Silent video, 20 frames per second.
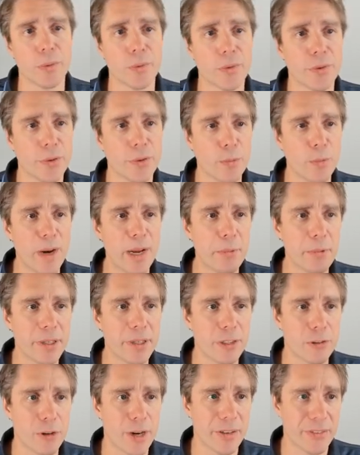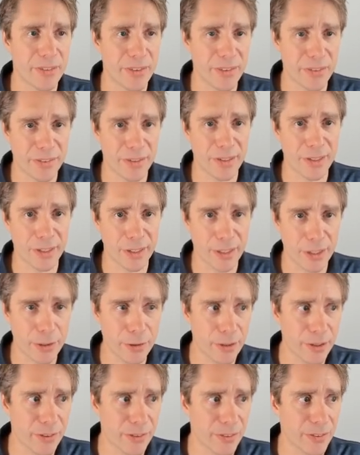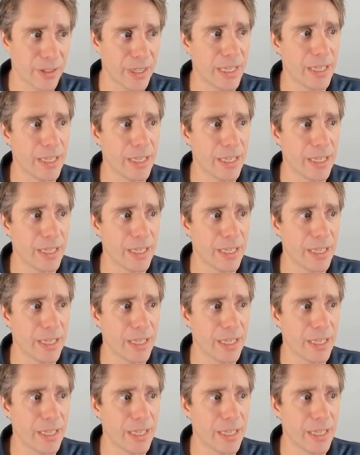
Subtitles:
The way we address this in Locutus